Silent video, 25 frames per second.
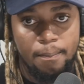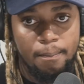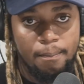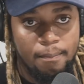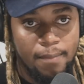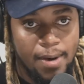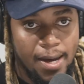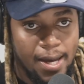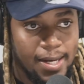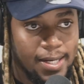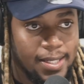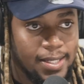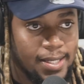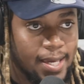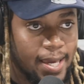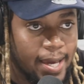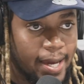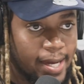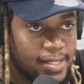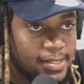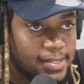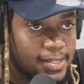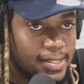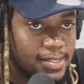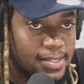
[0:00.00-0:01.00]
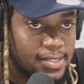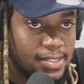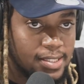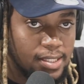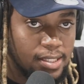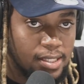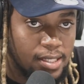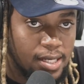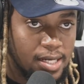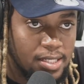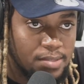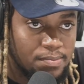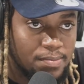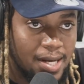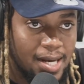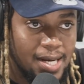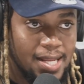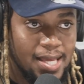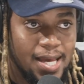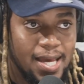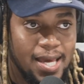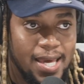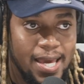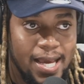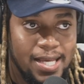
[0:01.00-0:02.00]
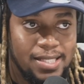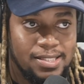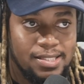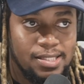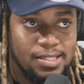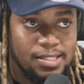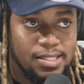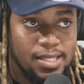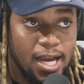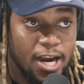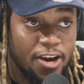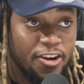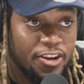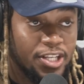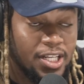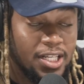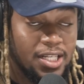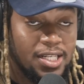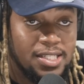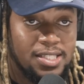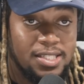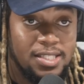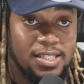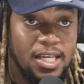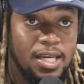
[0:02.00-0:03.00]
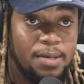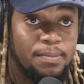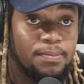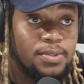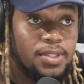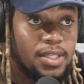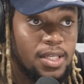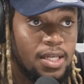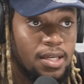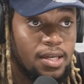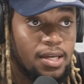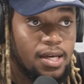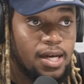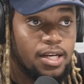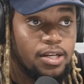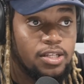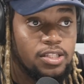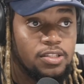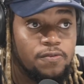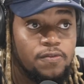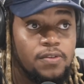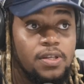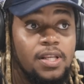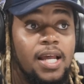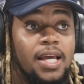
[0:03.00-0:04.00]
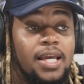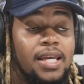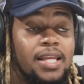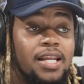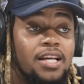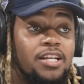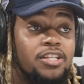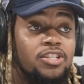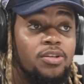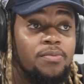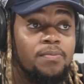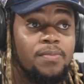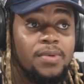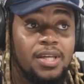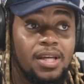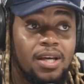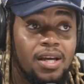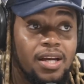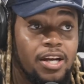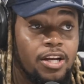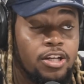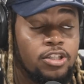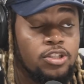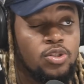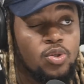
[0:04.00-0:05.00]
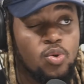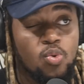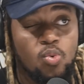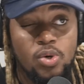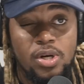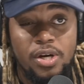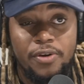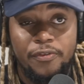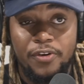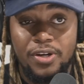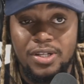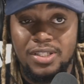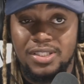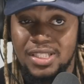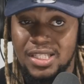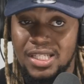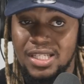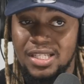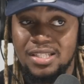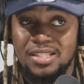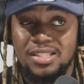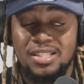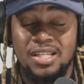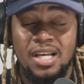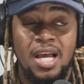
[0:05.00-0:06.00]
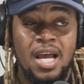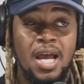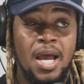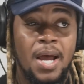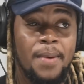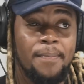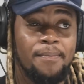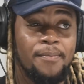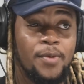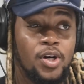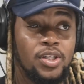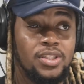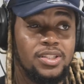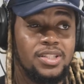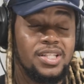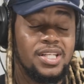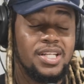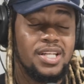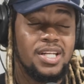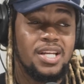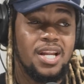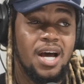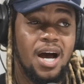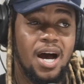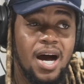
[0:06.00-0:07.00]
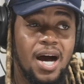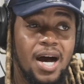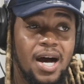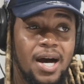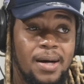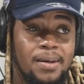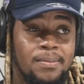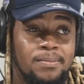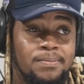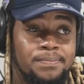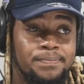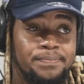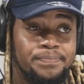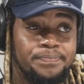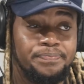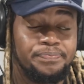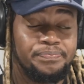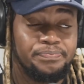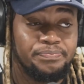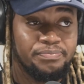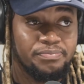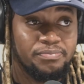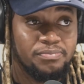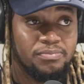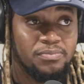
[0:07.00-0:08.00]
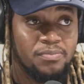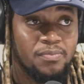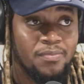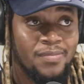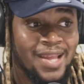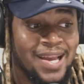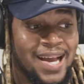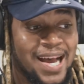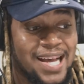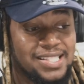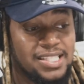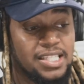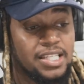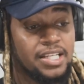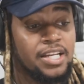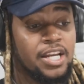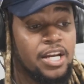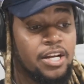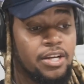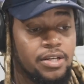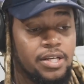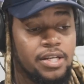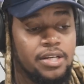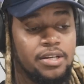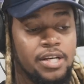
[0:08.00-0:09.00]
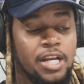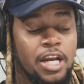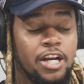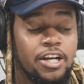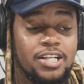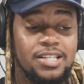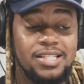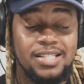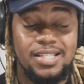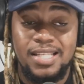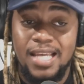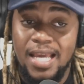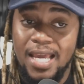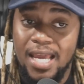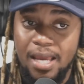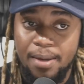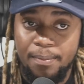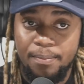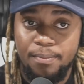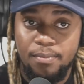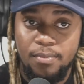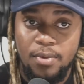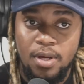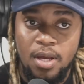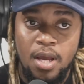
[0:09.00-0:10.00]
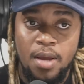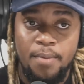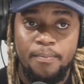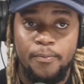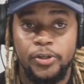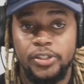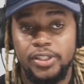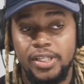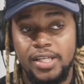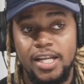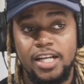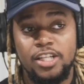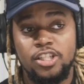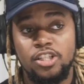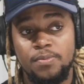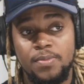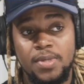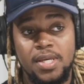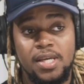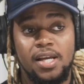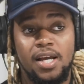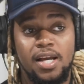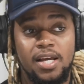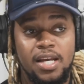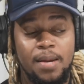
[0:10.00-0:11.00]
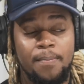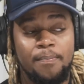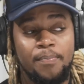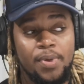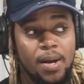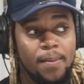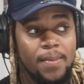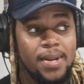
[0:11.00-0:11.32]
Mali ecstasy, because Mali and ecstasy are really the same thing. I just feel like in a Jamaica, they're two different things, but um, as in they're, they're the same, but in a Jamaica, them